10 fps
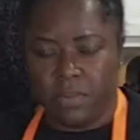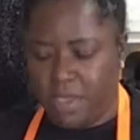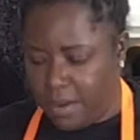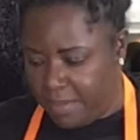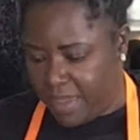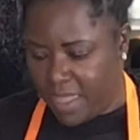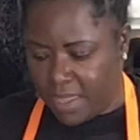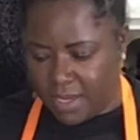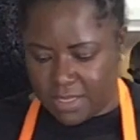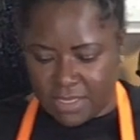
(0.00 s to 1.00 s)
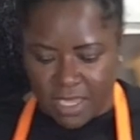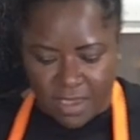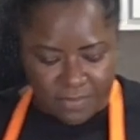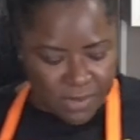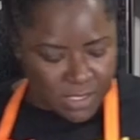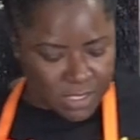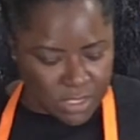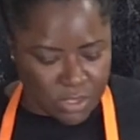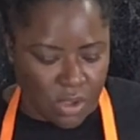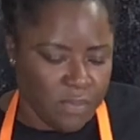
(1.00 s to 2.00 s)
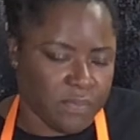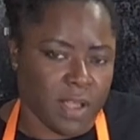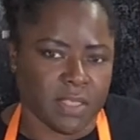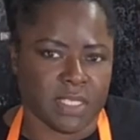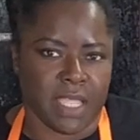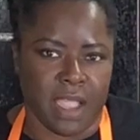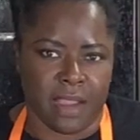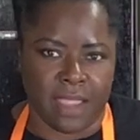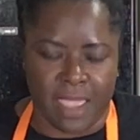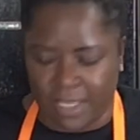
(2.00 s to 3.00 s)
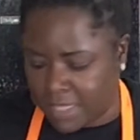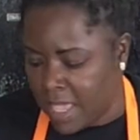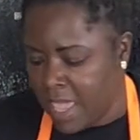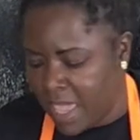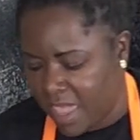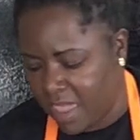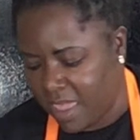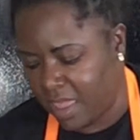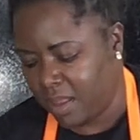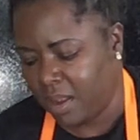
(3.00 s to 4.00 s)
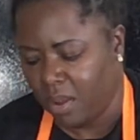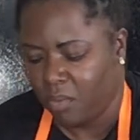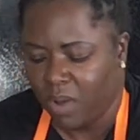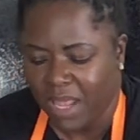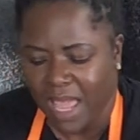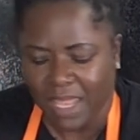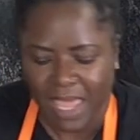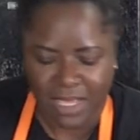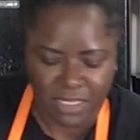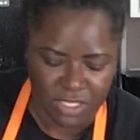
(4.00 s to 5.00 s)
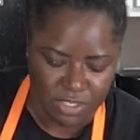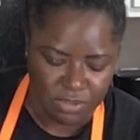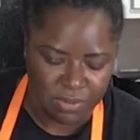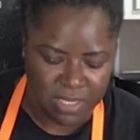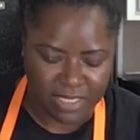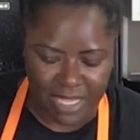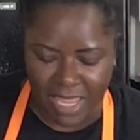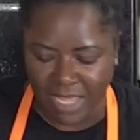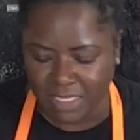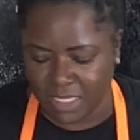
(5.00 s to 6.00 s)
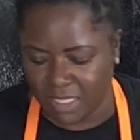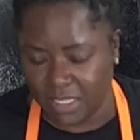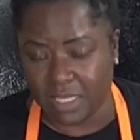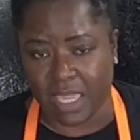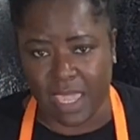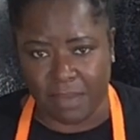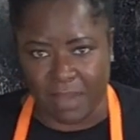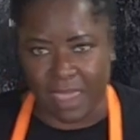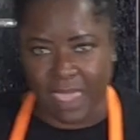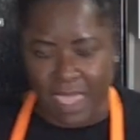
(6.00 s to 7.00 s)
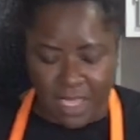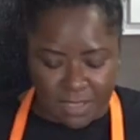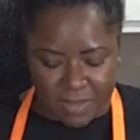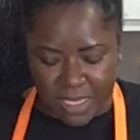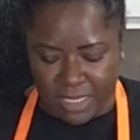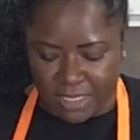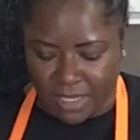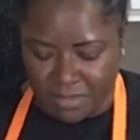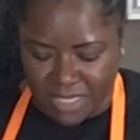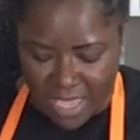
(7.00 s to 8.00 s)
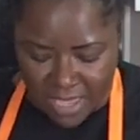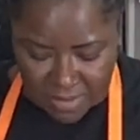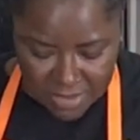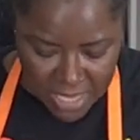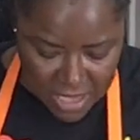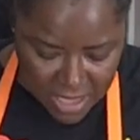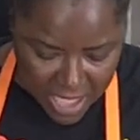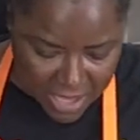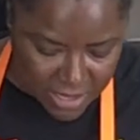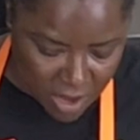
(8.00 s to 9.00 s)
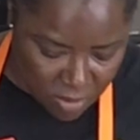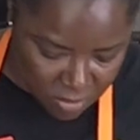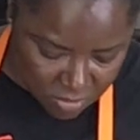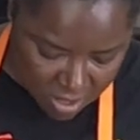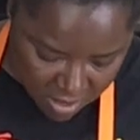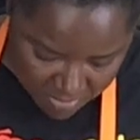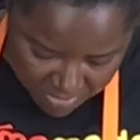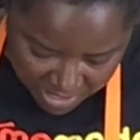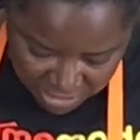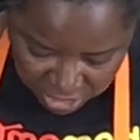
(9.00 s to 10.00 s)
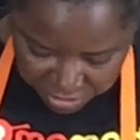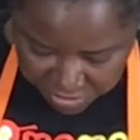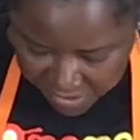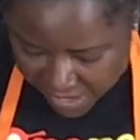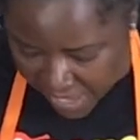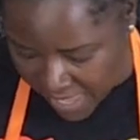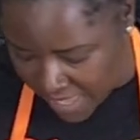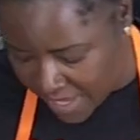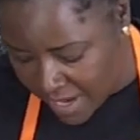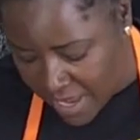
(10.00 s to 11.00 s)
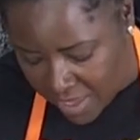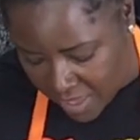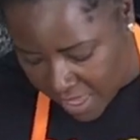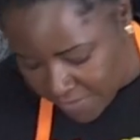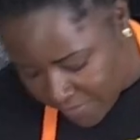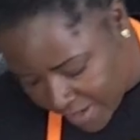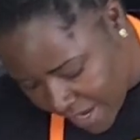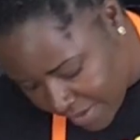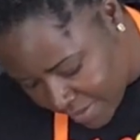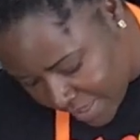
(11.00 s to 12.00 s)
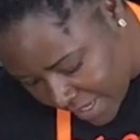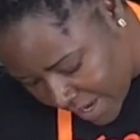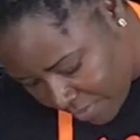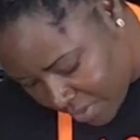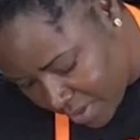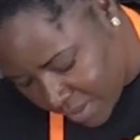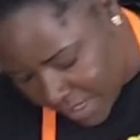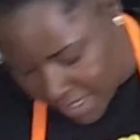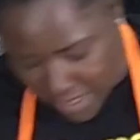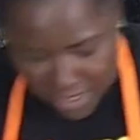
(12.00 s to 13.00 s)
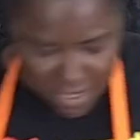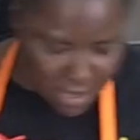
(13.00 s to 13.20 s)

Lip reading: we are back. It is time for us to start frosting our cakes. And what I like to do is I like to look at my cakes because sometimes I don't measure, and every now and then I will get